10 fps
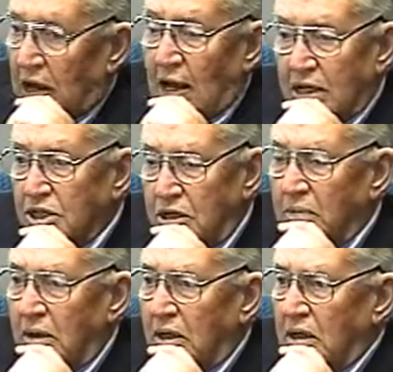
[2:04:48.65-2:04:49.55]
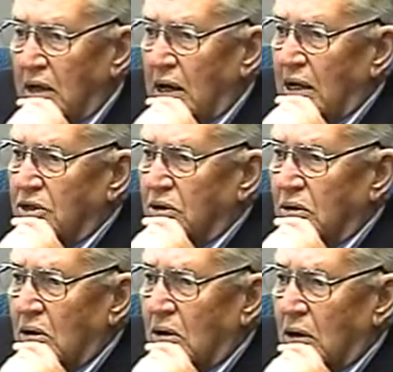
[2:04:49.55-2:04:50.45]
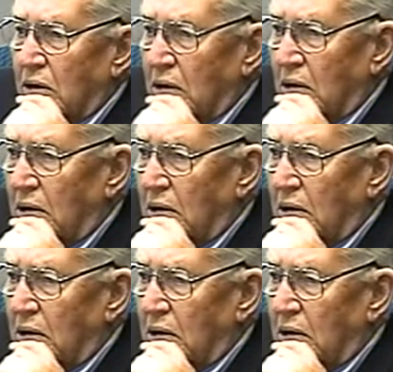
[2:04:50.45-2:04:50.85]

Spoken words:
I guess he'd been in the National Guard.